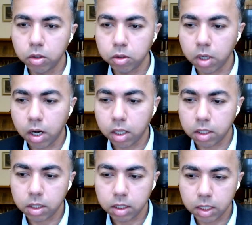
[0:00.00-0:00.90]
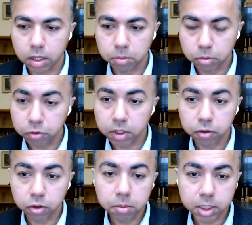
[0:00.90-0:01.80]
who are
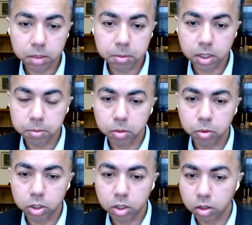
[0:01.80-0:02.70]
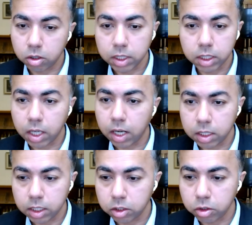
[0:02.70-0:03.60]
moving from a subscription model or
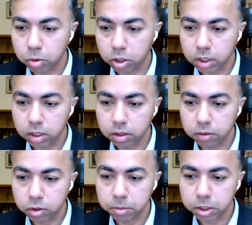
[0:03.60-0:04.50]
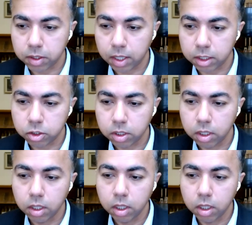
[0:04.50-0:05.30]
entirely a new model from scratch.